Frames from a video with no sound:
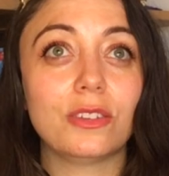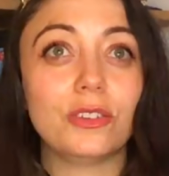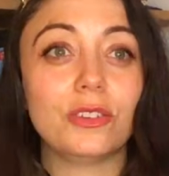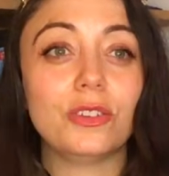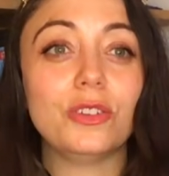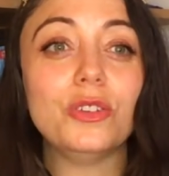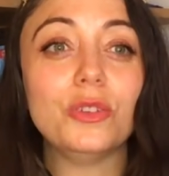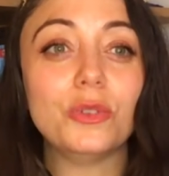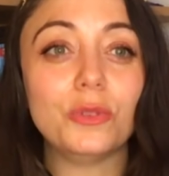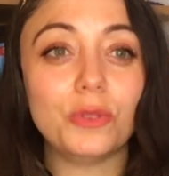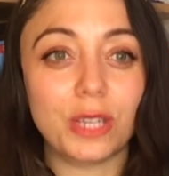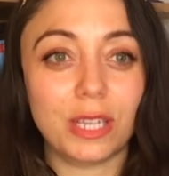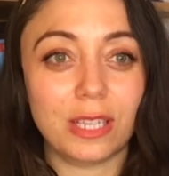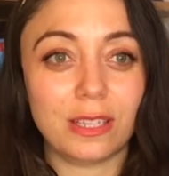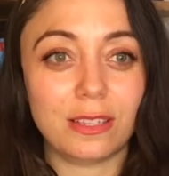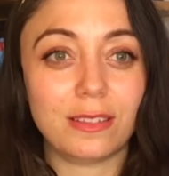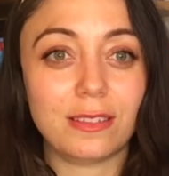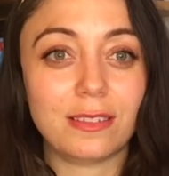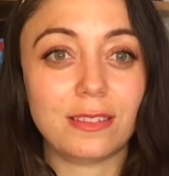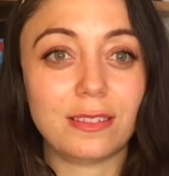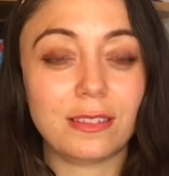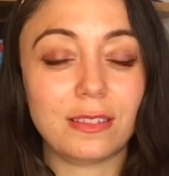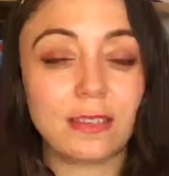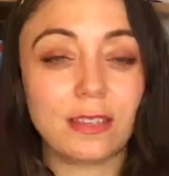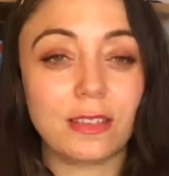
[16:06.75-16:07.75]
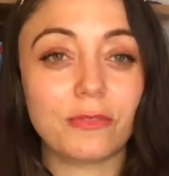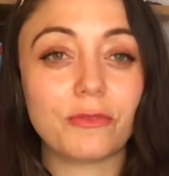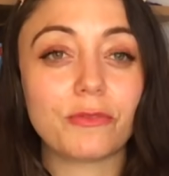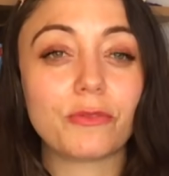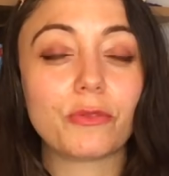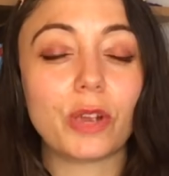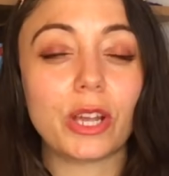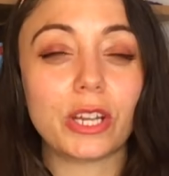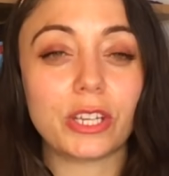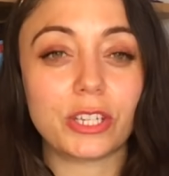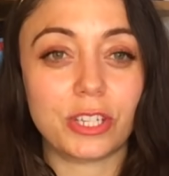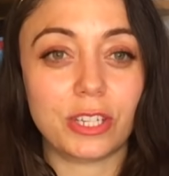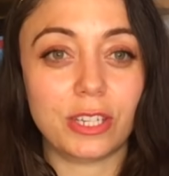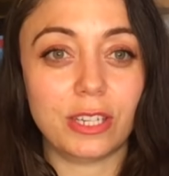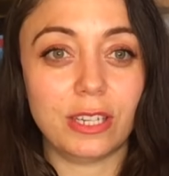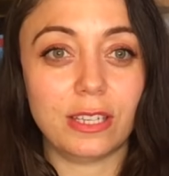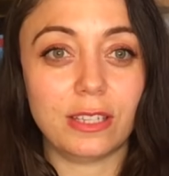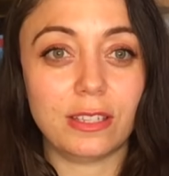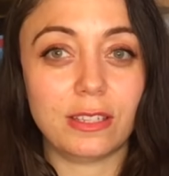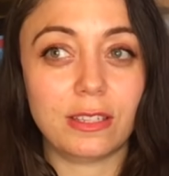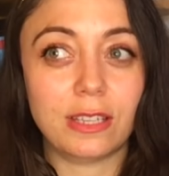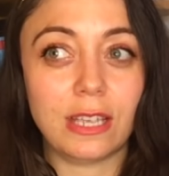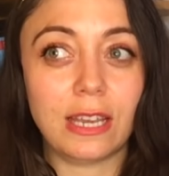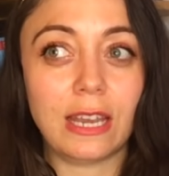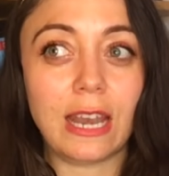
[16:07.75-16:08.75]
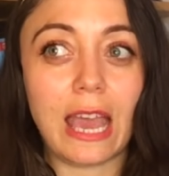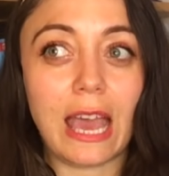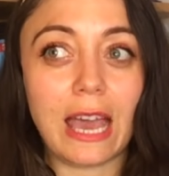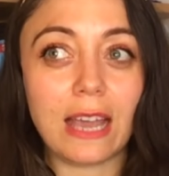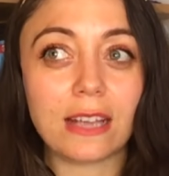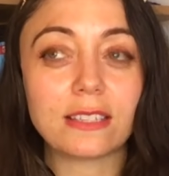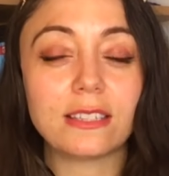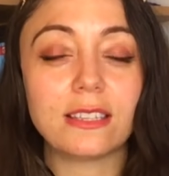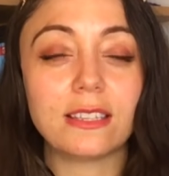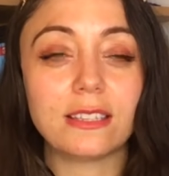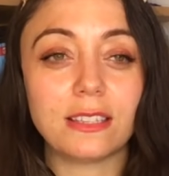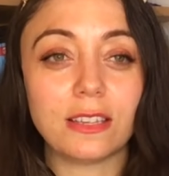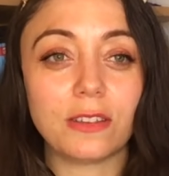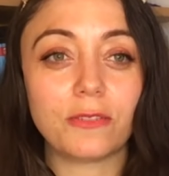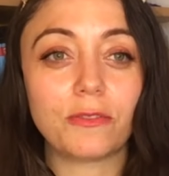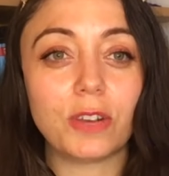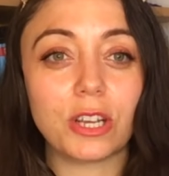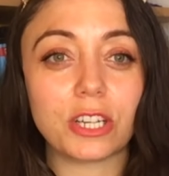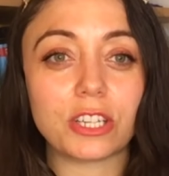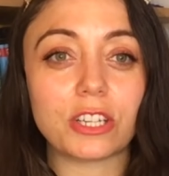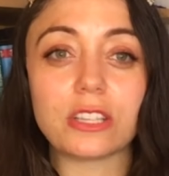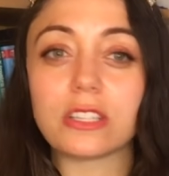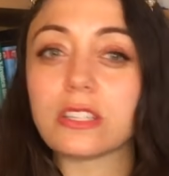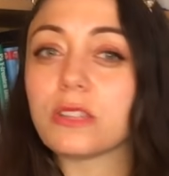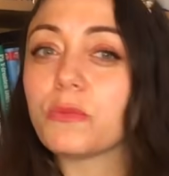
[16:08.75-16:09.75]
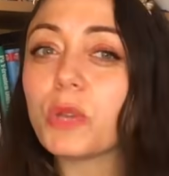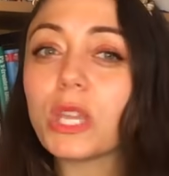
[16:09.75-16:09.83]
newness, freshness, and accessing freshness.